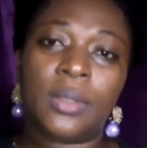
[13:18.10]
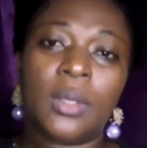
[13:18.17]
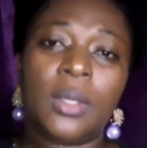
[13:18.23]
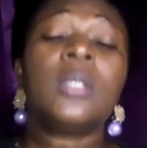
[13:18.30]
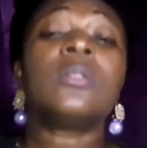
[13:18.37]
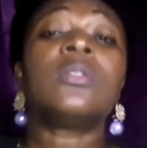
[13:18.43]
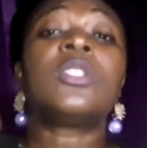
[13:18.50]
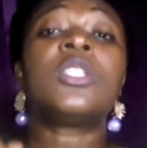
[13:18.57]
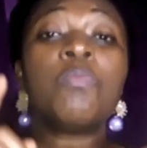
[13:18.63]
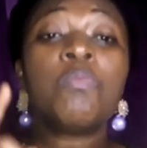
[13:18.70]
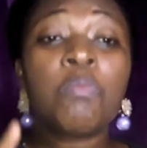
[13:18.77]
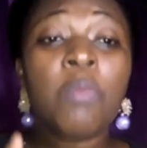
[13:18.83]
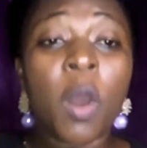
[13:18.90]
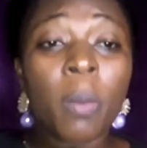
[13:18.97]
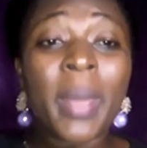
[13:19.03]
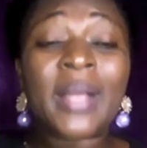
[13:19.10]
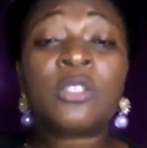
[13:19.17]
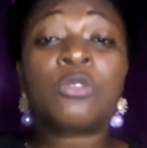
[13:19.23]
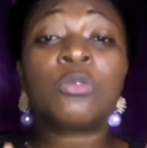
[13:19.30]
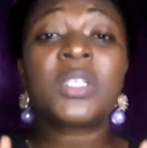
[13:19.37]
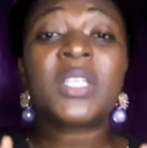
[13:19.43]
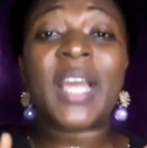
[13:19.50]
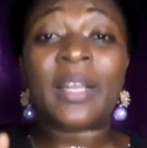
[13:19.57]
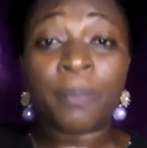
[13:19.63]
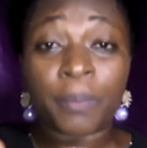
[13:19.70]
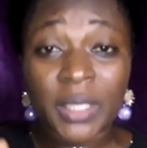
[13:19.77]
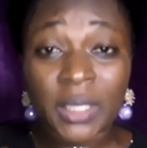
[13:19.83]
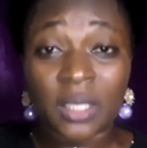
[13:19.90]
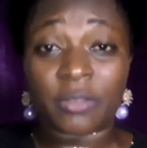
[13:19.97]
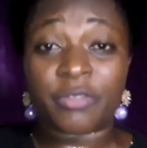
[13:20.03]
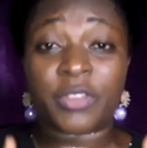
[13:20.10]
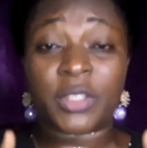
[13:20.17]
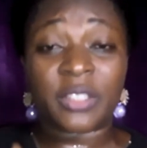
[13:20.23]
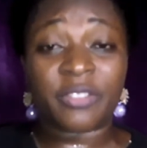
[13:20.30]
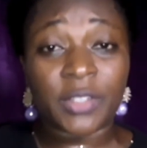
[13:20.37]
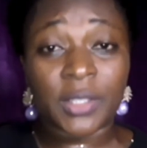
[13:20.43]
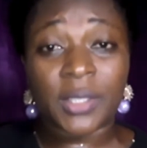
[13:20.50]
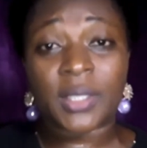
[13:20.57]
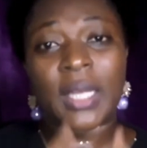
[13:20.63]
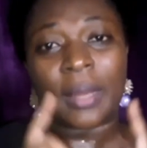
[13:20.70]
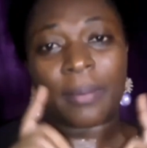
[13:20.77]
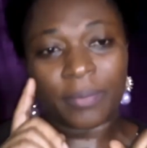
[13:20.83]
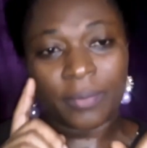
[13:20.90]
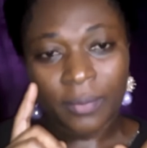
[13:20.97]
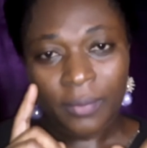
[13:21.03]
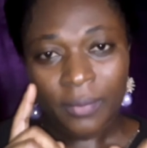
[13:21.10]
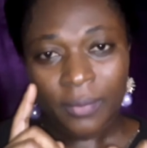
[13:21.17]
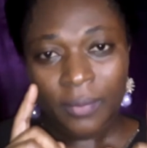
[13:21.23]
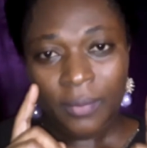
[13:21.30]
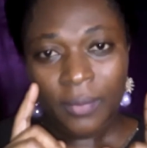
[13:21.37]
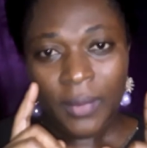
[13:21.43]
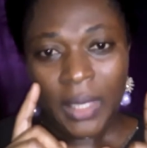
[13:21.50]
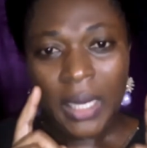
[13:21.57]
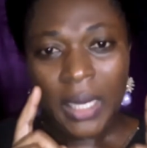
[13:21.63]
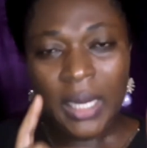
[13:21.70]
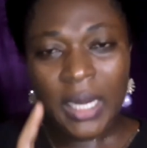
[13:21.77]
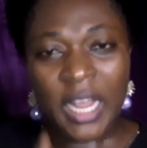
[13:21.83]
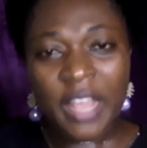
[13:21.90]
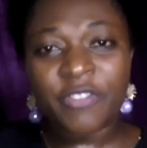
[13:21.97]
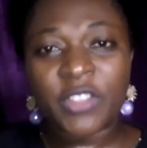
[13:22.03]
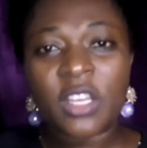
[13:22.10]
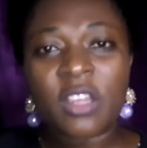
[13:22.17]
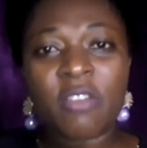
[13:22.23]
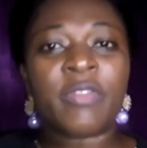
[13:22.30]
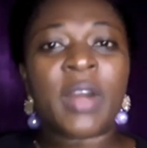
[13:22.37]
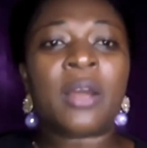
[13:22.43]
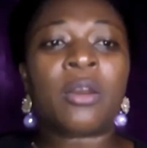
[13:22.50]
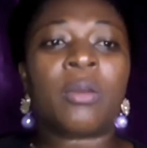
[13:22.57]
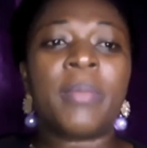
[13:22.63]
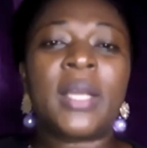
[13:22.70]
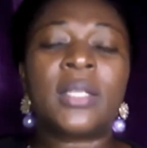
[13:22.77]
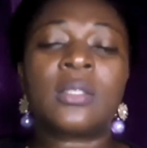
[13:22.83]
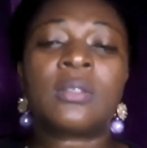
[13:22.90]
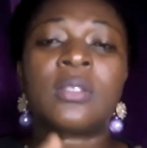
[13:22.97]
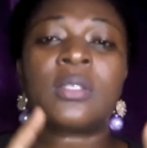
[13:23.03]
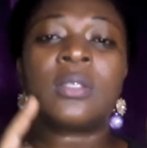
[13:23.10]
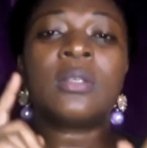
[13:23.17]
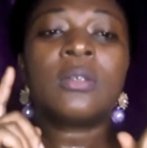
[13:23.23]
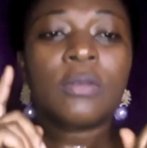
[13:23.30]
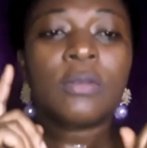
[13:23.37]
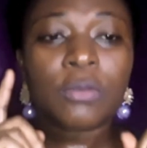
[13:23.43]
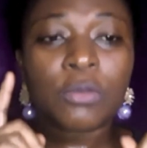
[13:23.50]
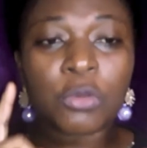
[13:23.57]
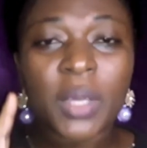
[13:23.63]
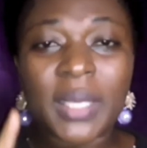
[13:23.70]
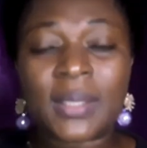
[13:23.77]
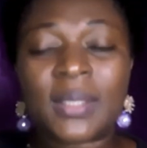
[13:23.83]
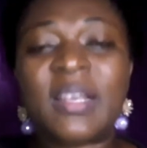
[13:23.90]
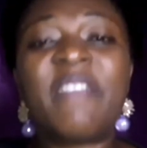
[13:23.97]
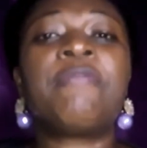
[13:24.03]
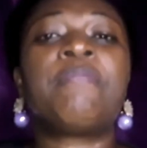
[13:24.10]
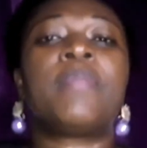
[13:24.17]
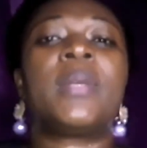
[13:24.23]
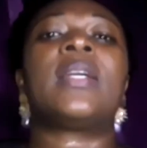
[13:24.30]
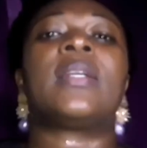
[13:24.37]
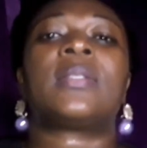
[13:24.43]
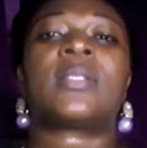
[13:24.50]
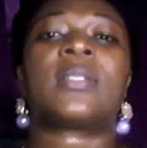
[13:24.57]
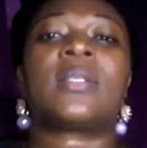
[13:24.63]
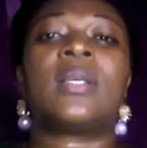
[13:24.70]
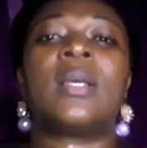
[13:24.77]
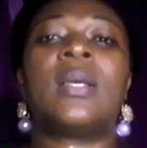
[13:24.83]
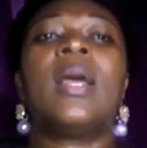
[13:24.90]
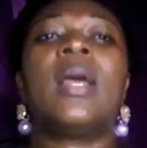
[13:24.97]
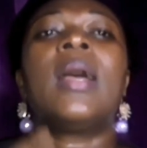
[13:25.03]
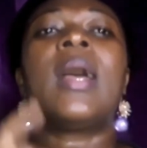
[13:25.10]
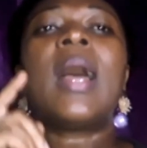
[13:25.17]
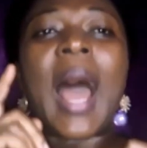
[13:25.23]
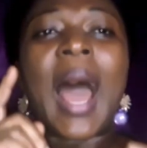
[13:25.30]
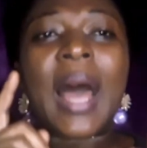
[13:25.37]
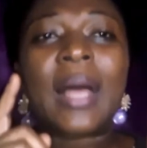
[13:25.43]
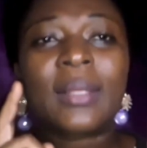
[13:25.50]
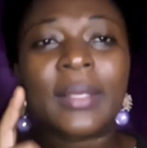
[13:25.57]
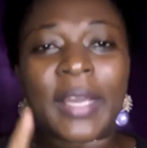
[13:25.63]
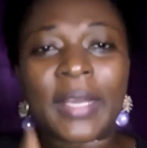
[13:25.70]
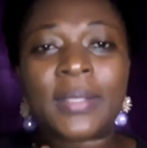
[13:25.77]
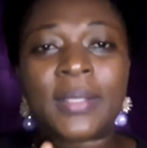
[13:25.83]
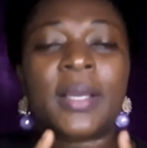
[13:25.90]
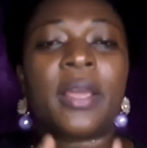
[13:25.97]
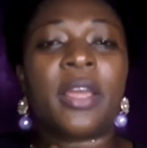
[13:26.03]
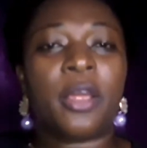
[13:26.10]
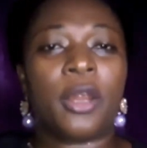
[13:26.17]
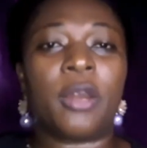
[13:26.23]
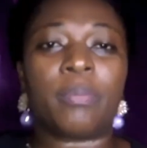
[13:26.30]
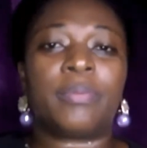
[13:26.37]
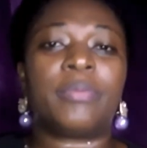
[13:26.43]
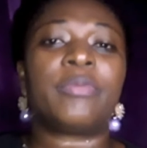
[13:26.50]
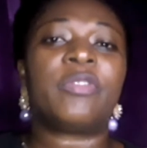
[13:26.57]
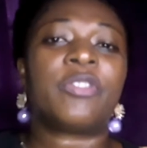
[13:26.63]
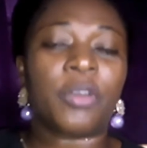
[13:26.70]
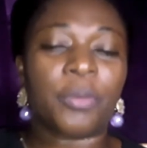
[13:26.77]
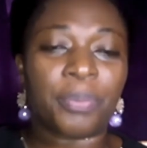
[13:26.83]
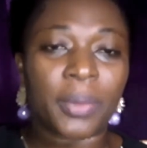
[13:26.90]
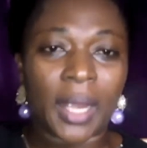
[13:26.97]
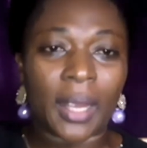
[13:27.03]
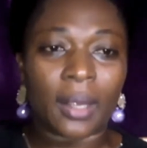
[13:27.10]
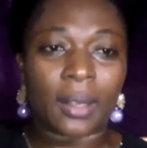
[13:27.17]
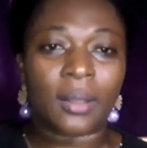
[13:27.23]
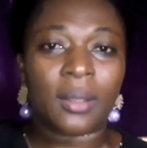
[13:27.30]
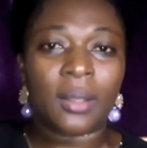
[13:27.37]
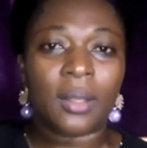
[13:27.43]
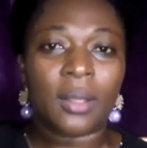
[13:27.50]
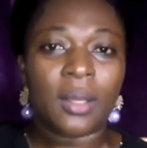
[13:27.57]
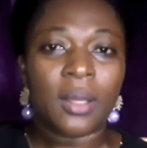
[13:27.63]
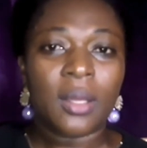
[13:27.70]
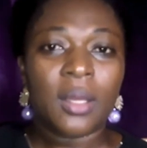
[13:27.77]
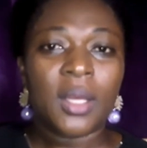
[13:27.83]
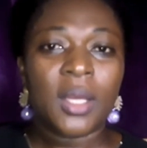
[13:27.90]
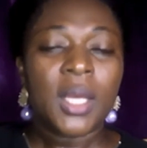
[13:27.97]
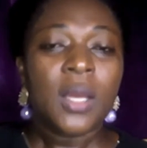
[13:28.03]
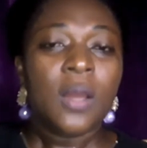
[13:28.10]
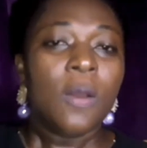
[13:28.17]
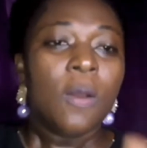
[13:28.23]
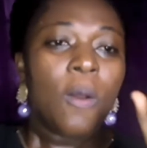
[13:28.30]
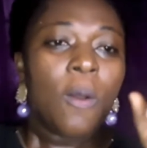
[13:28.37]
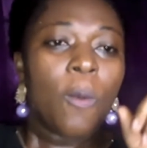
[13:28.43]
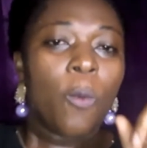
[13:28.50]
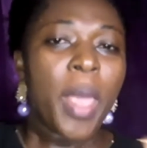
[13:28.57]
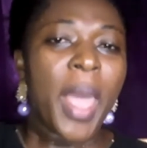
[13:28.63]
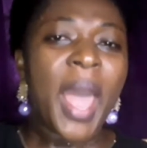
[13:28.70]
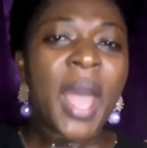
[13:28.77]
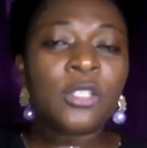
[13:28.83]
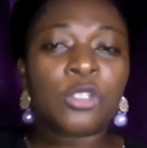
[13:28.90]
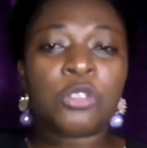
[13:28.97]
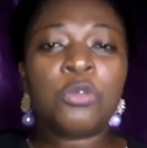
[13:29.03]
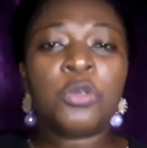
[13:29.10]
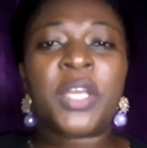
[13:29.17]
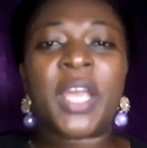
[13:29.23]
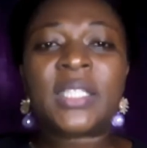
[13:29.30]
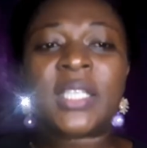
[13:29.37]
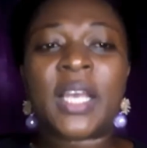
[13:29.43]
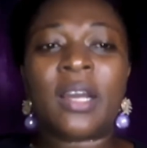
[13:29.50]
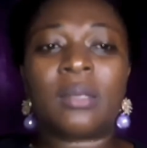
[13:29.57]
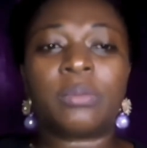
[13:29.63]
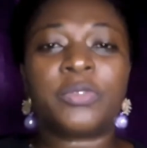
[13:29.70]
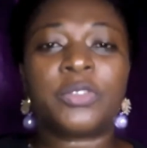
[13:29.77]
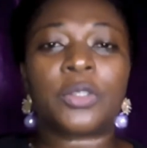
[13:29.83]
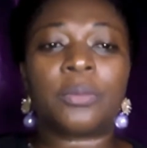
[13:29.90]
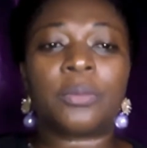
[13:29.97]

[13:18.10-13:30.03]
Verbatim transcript: the moment you get beaten for the first time, leave the environment to a safe place and get help from there. Where do you get help from?